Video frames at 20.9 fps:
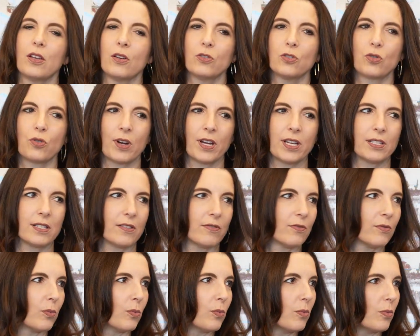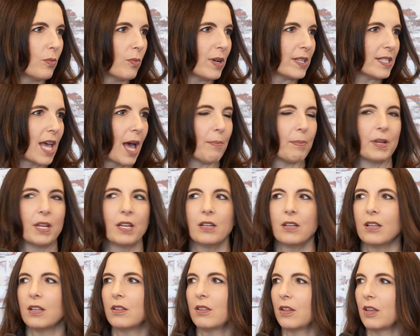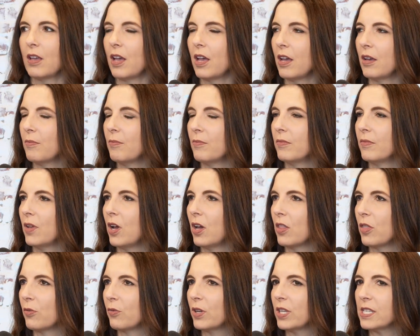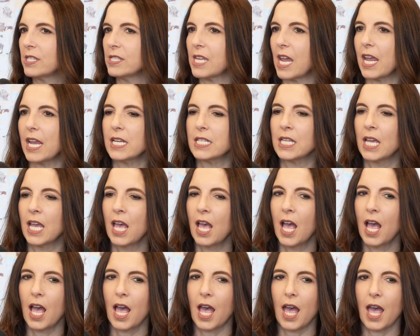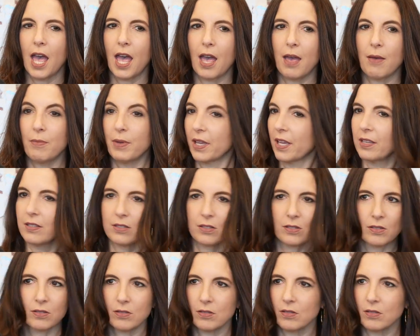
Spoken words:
trends of what's happening in the real estate, because